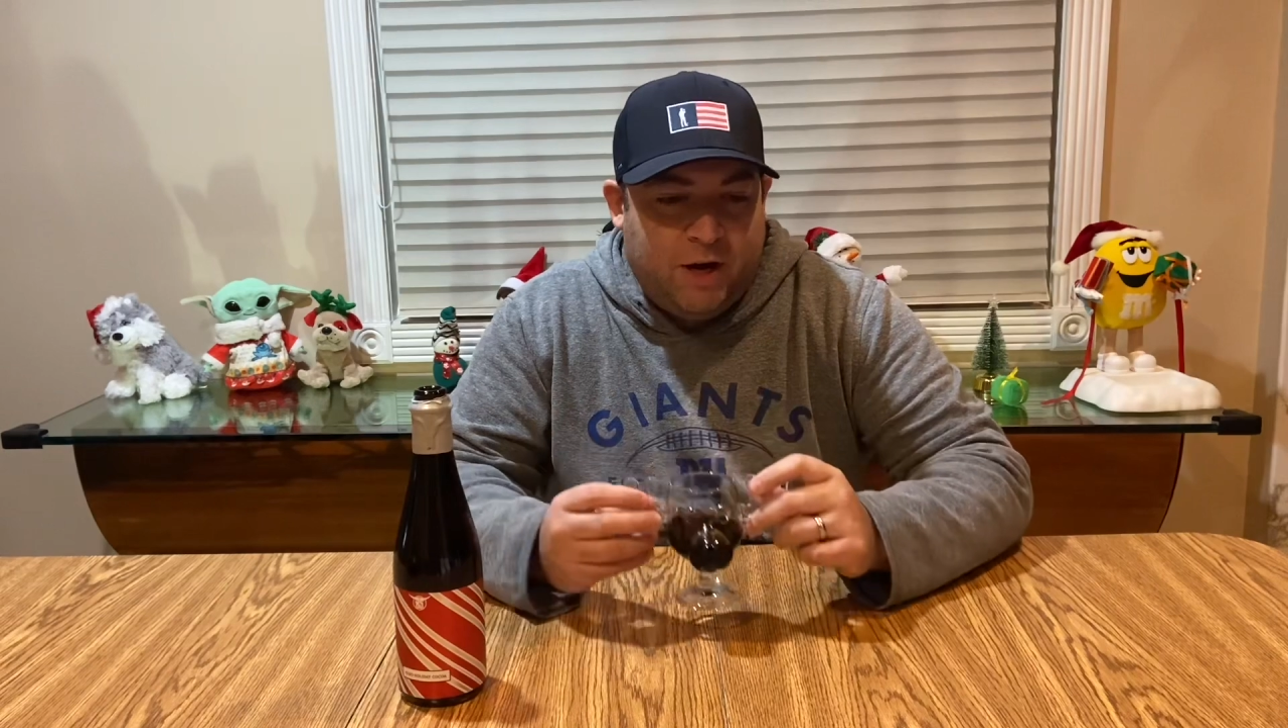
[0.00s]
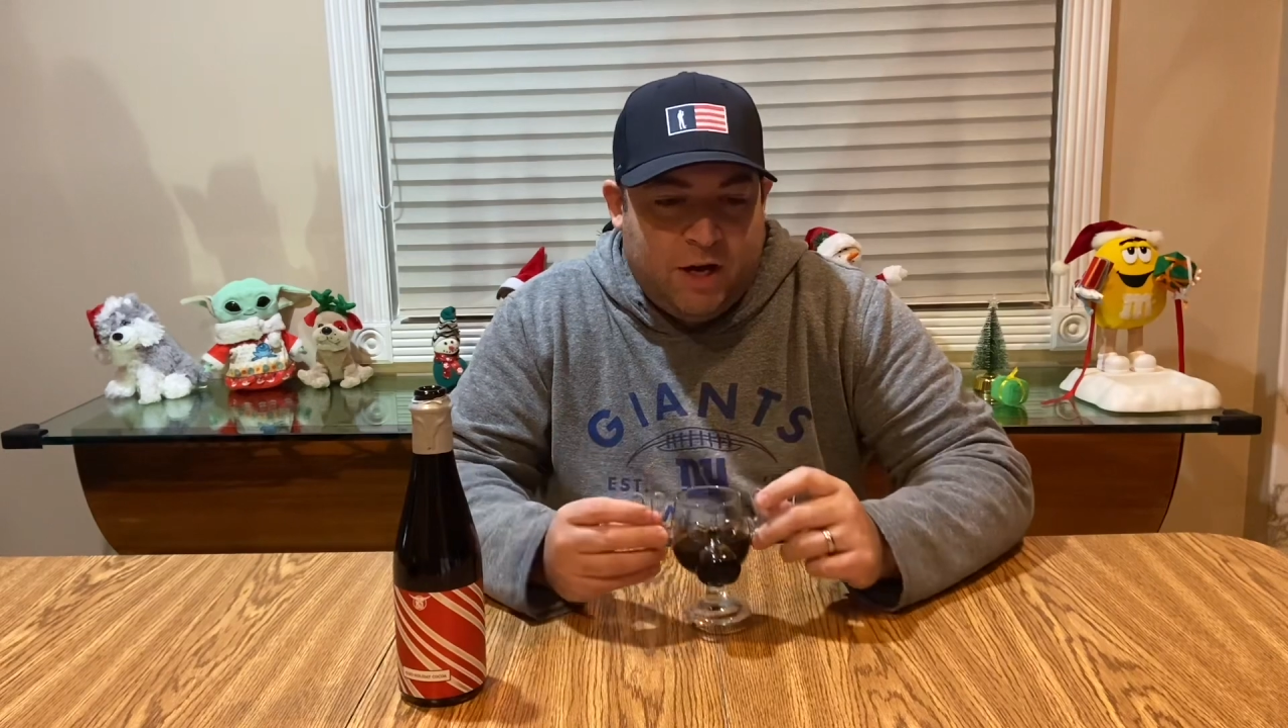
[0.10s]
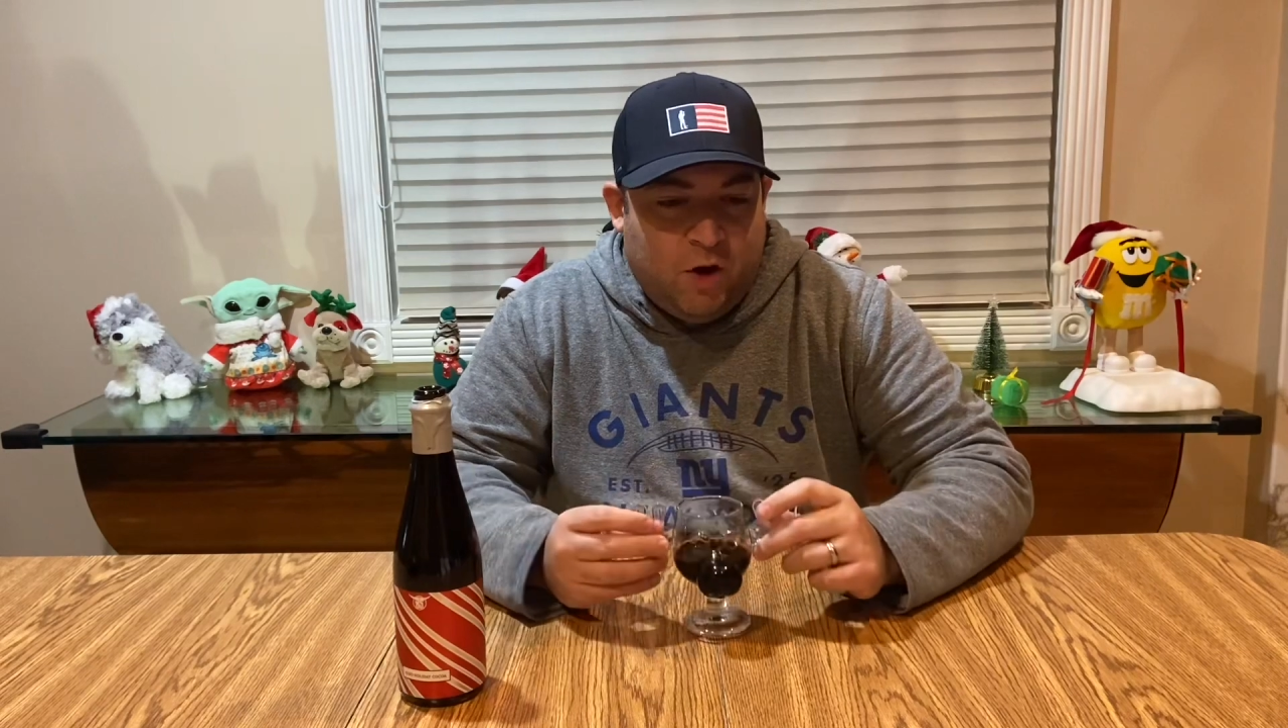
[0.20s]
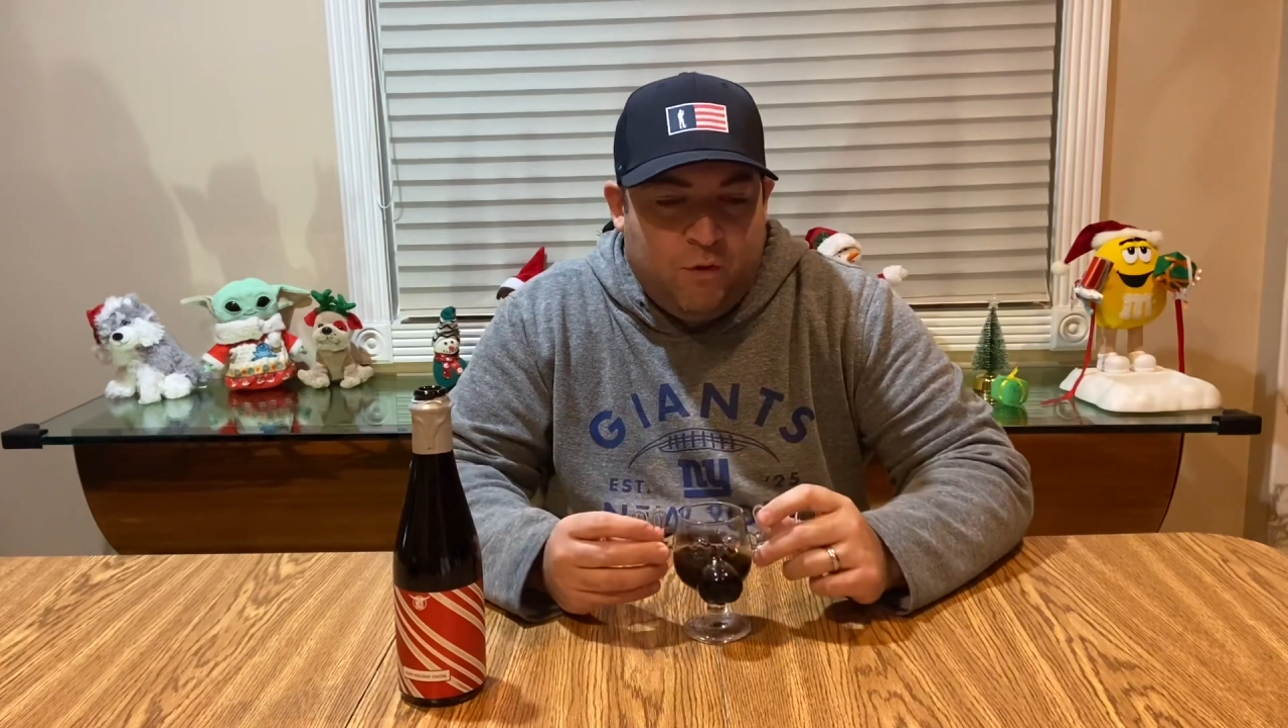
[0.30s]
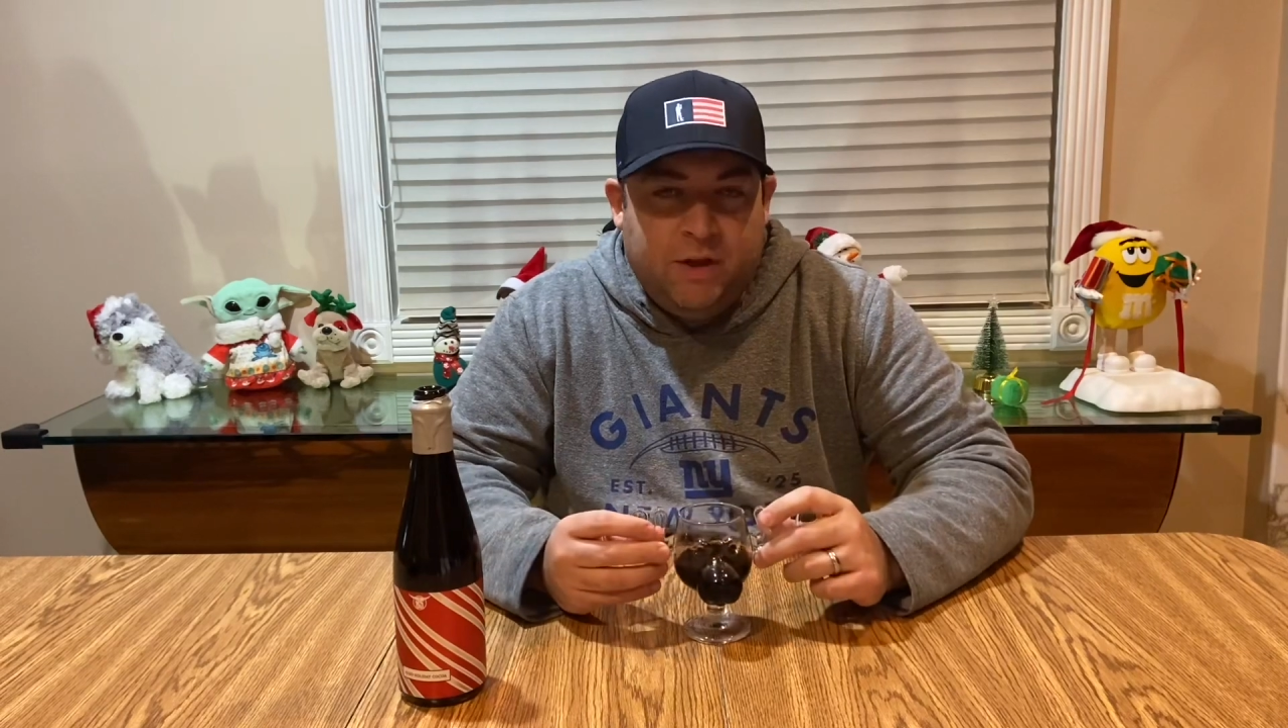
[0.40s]

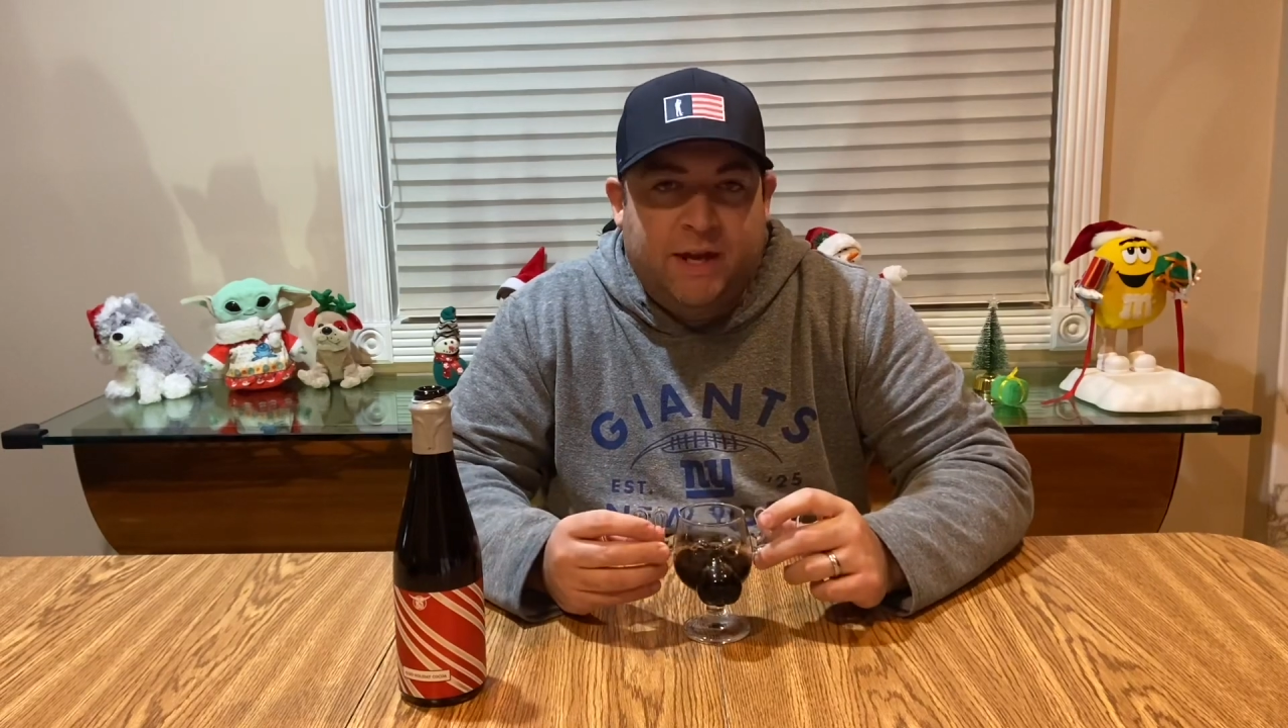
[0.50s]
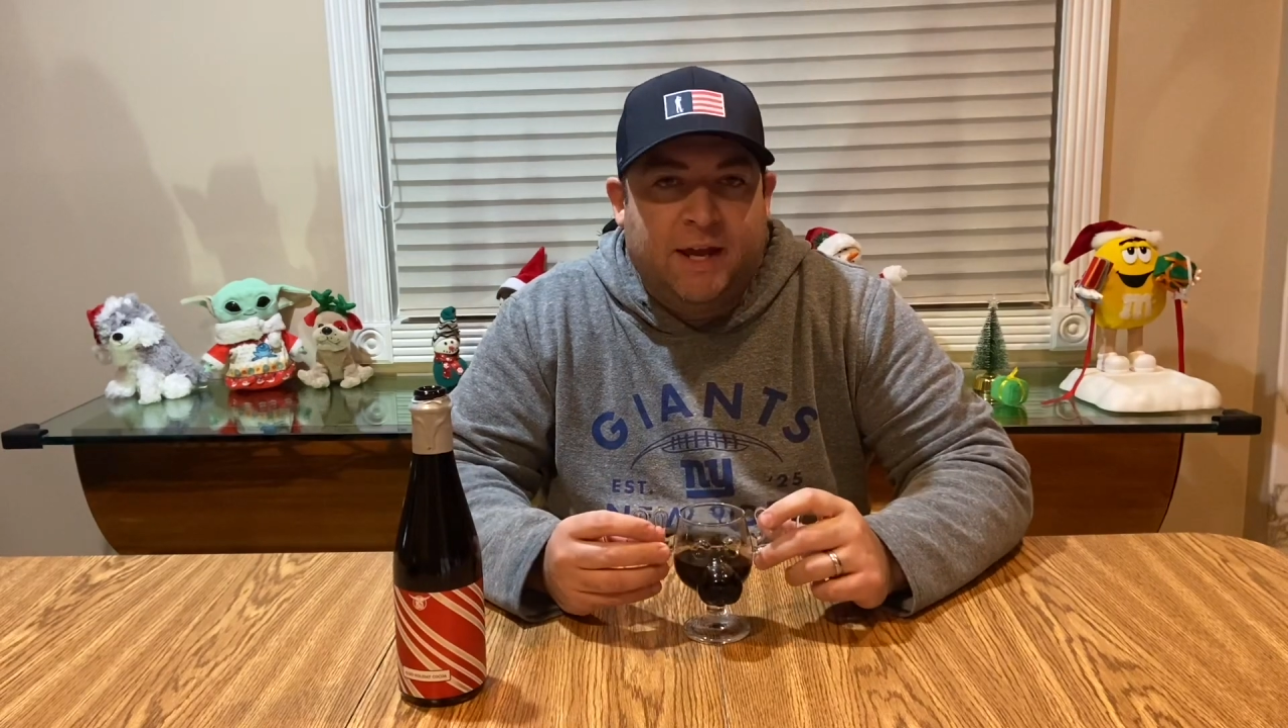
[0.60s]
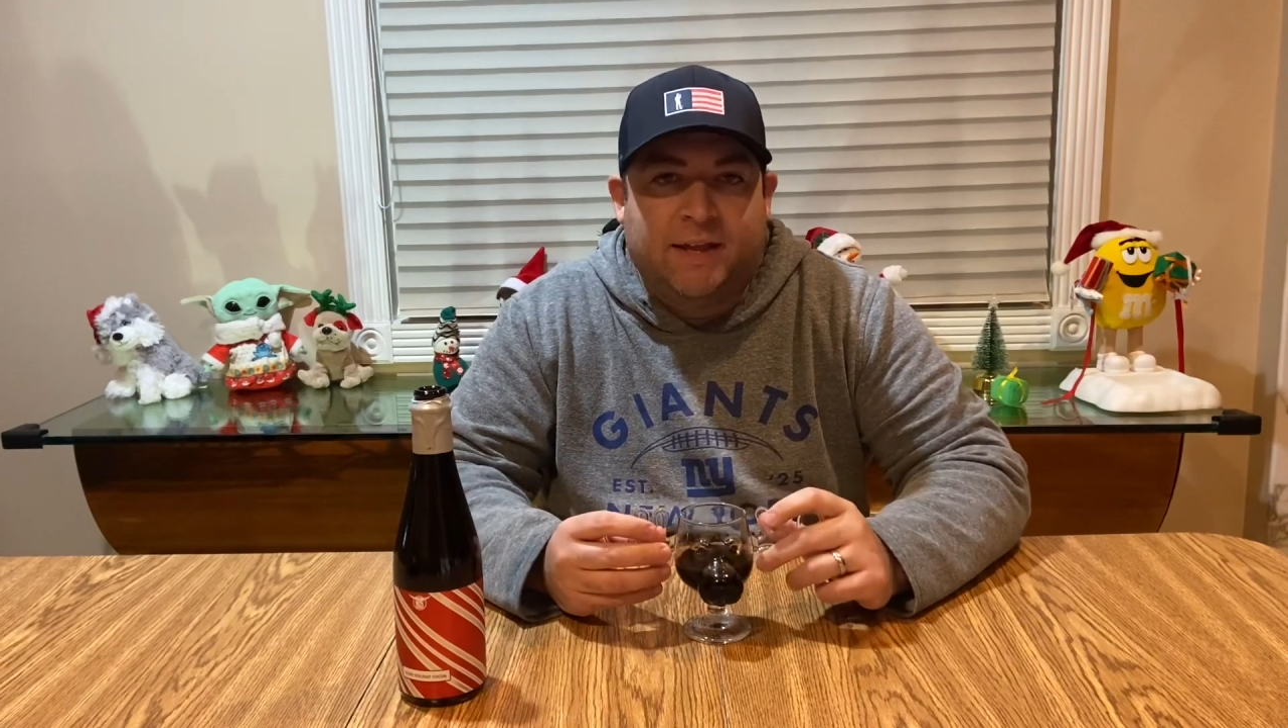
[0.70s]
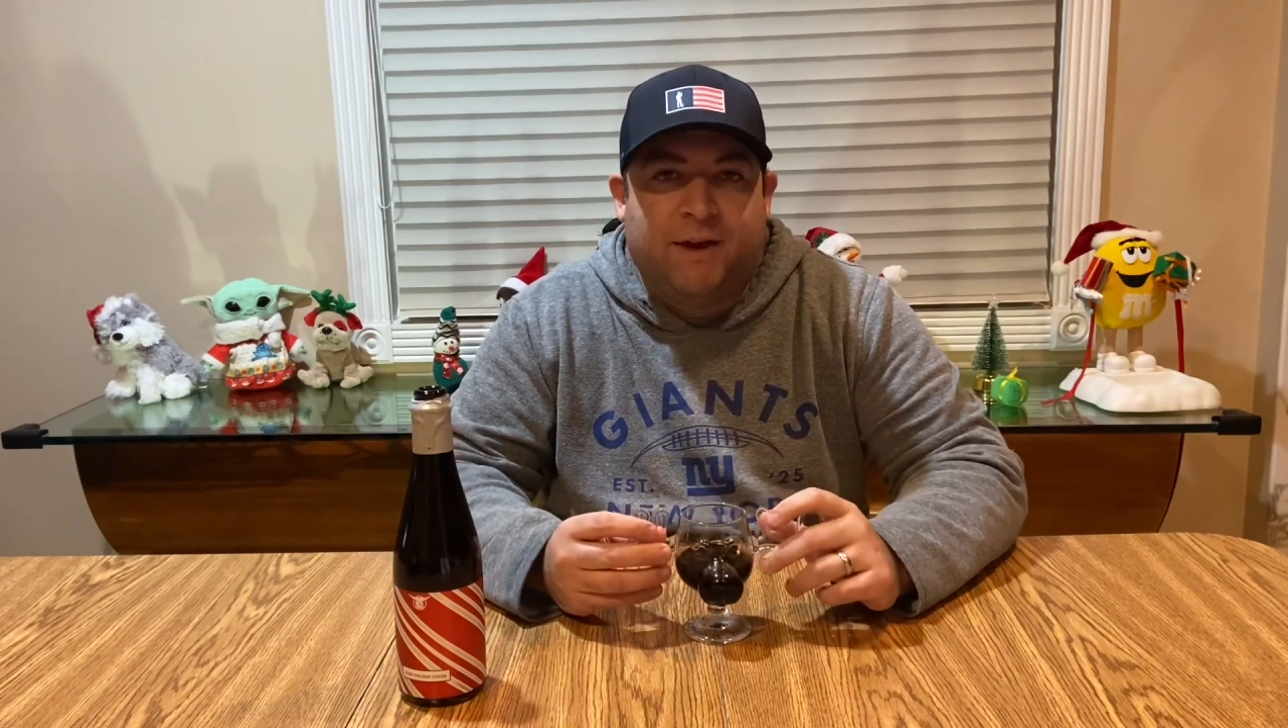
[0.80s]
you don't really get